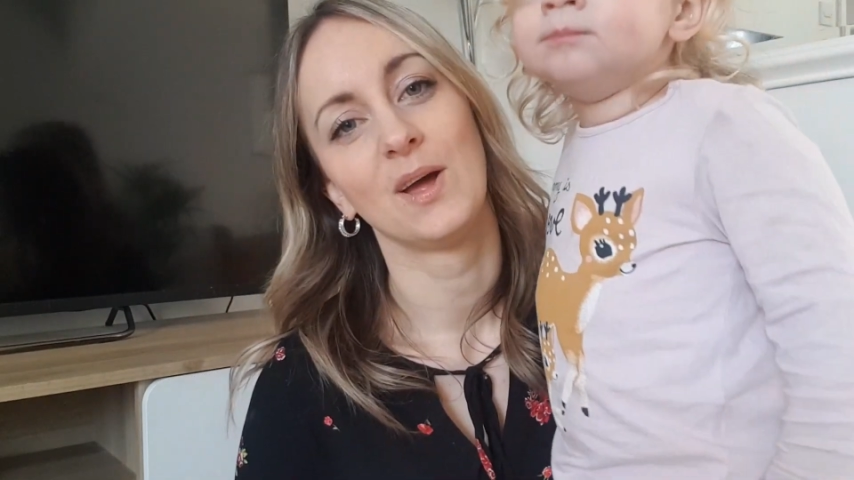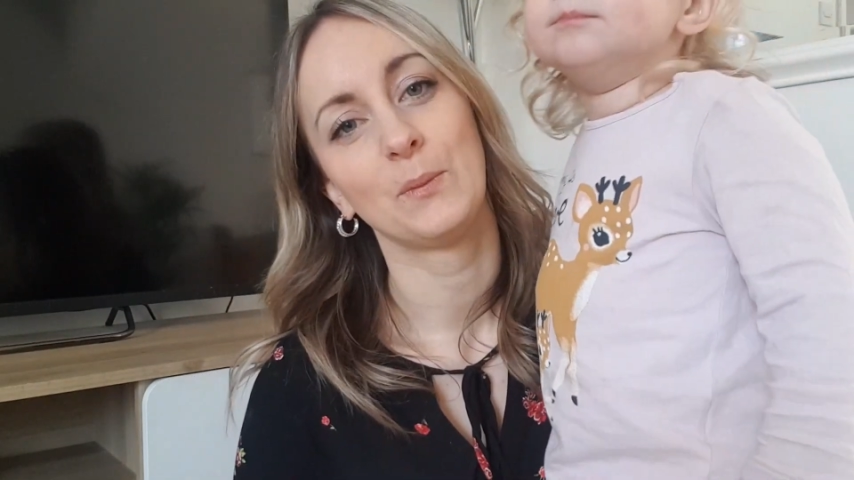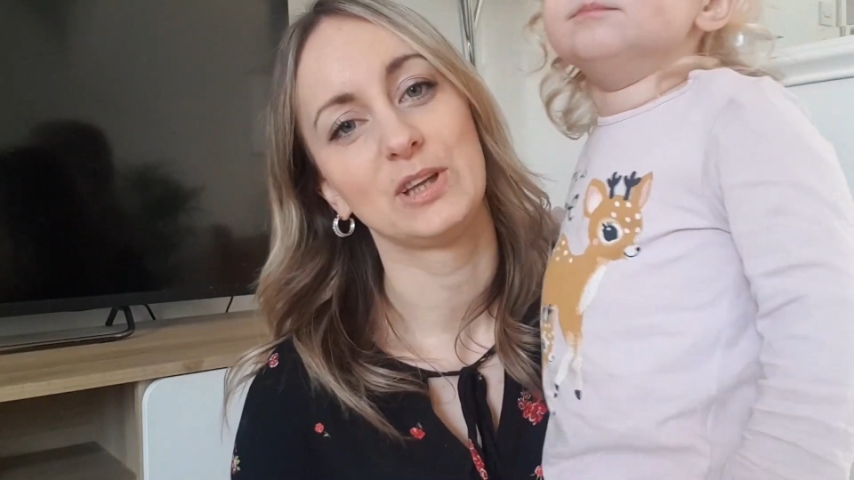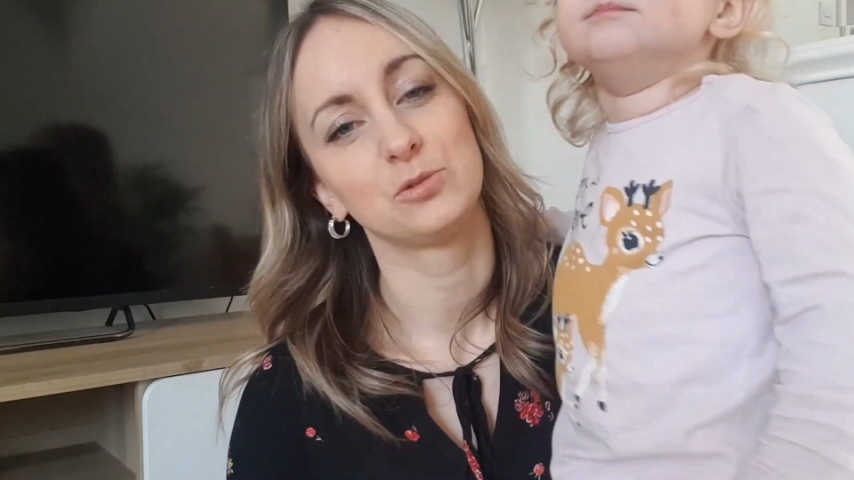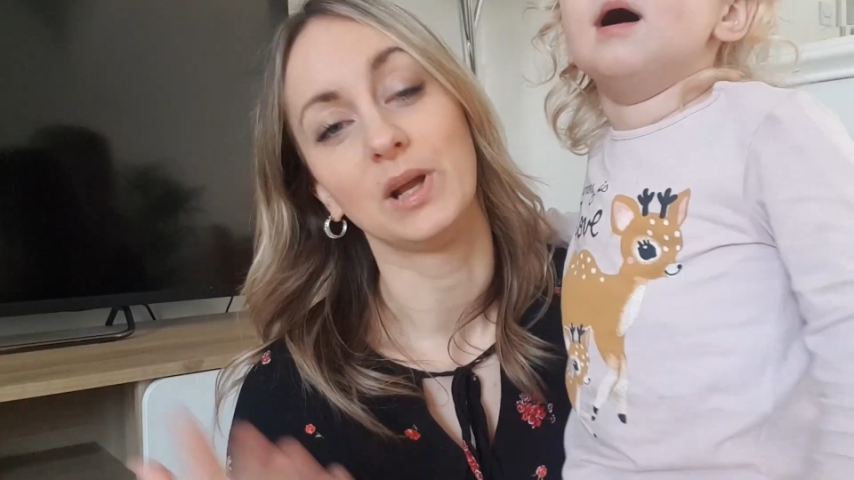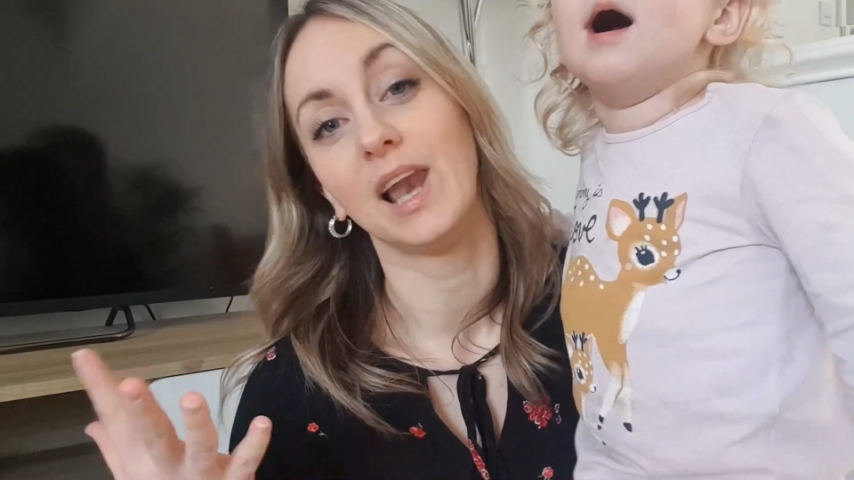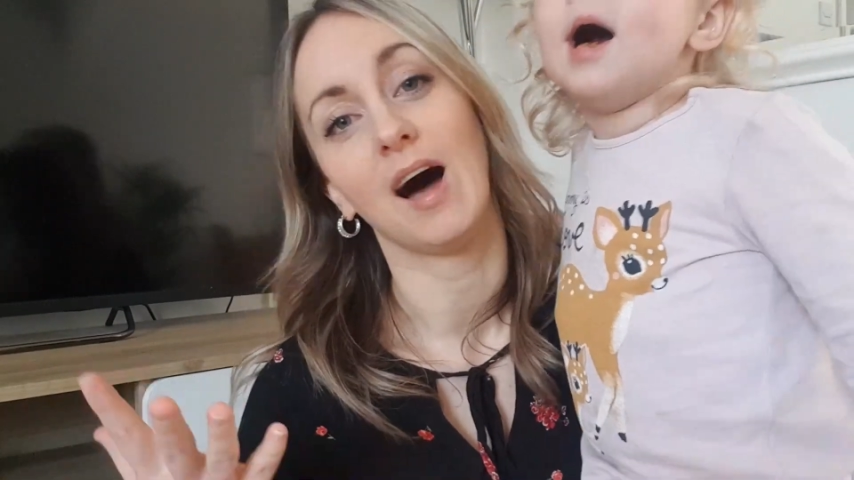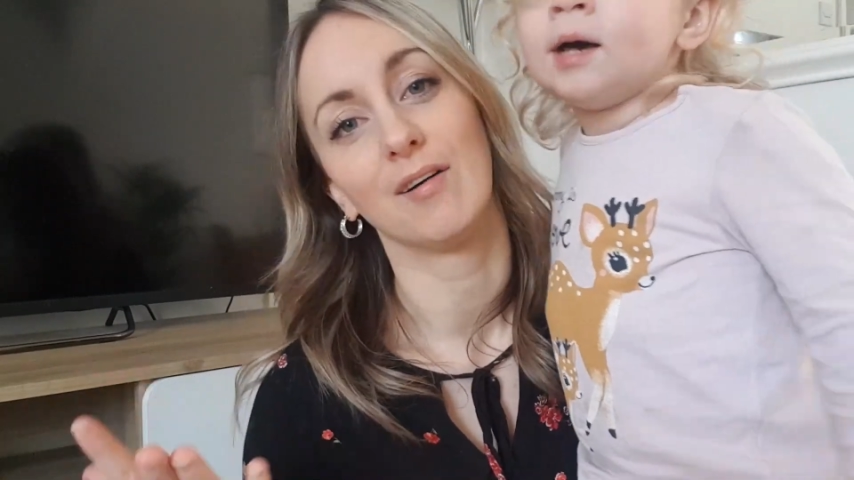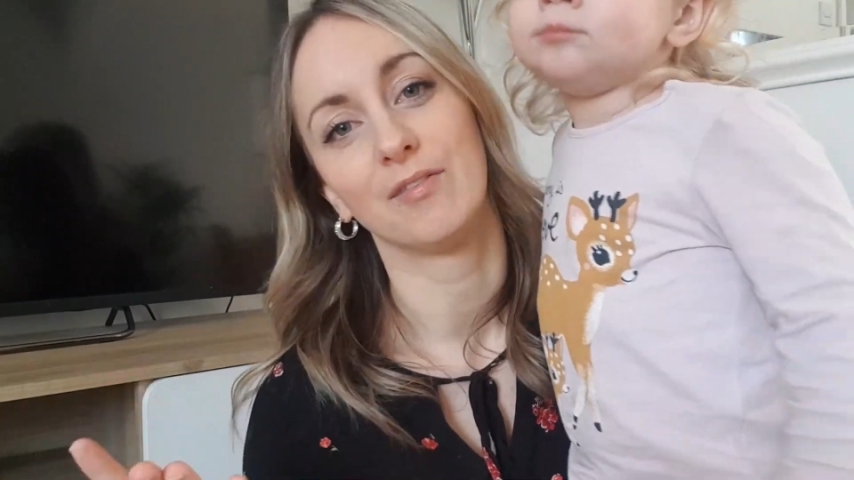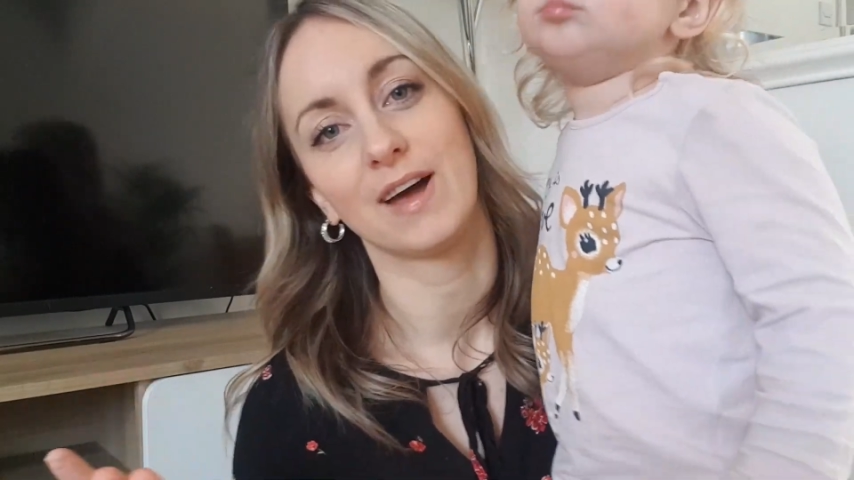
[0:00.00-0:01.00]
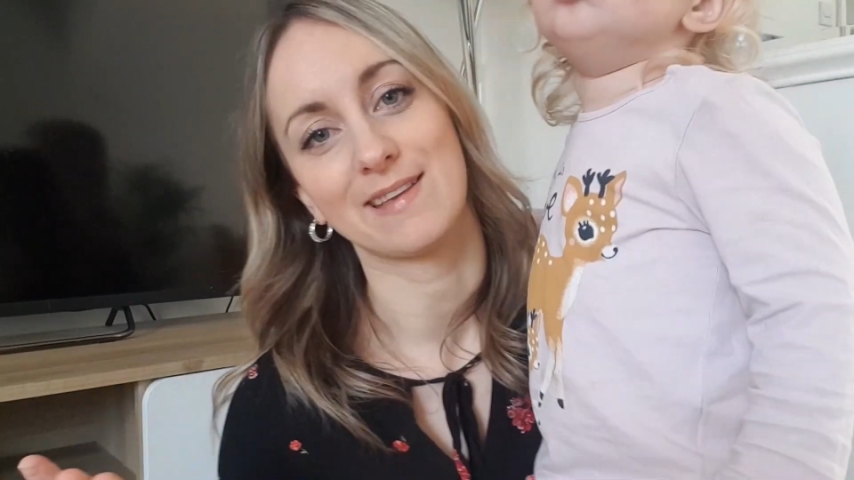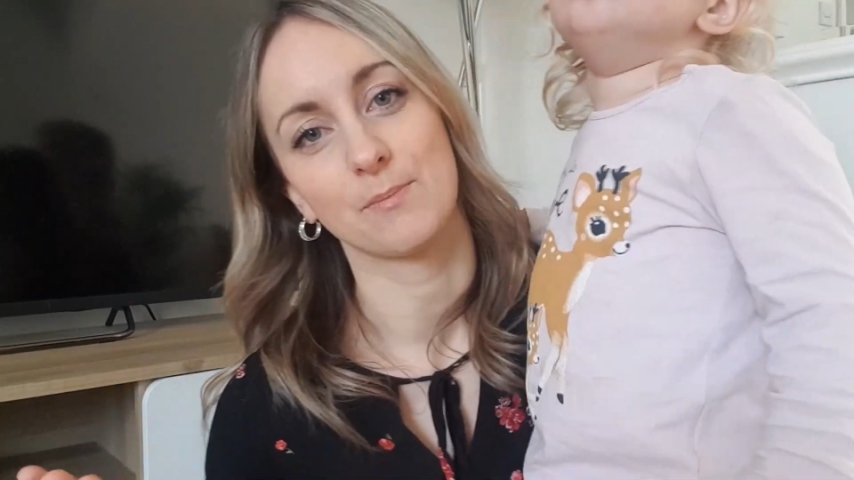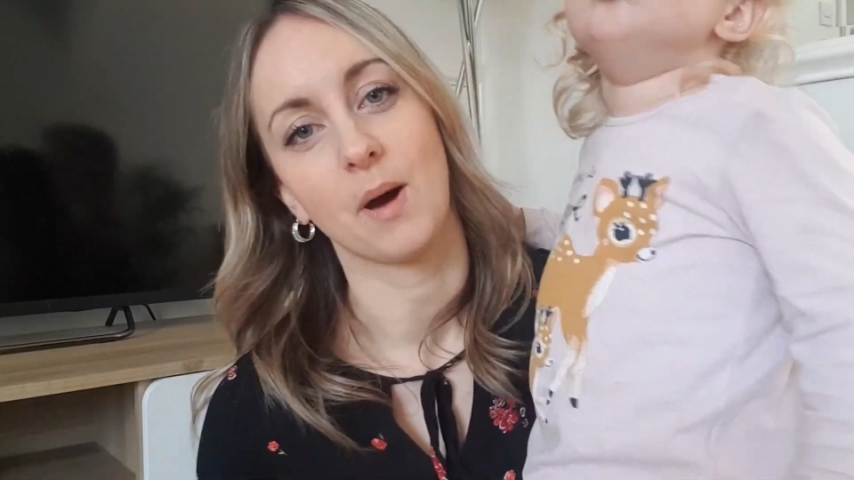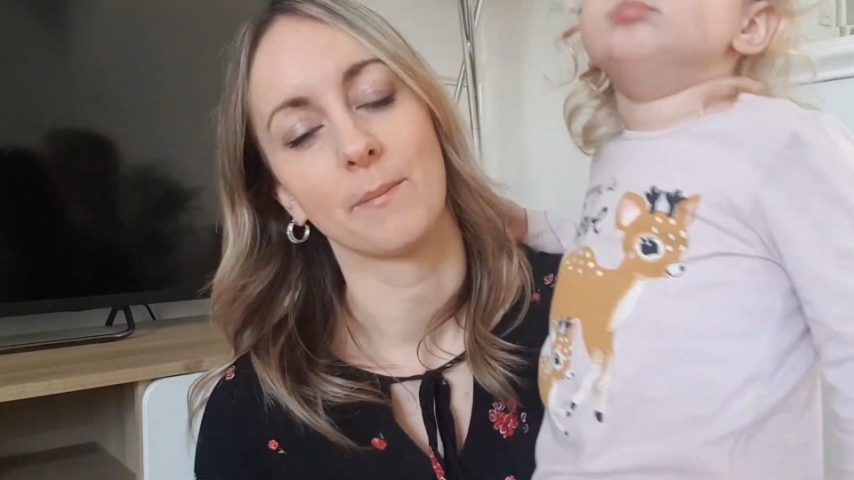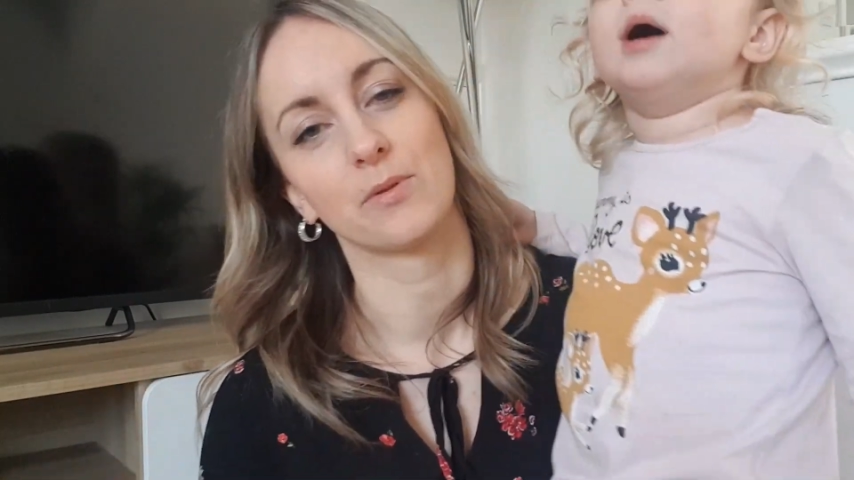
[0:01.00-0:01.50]
which we love as
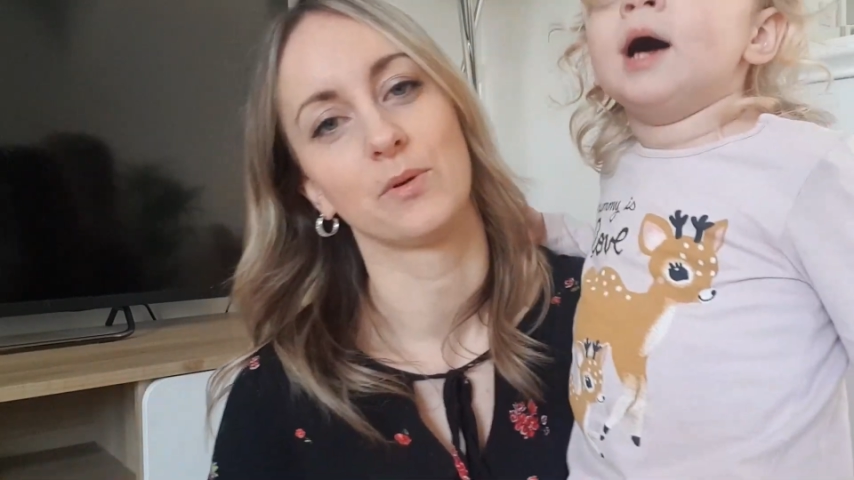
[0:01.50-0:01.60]
mums.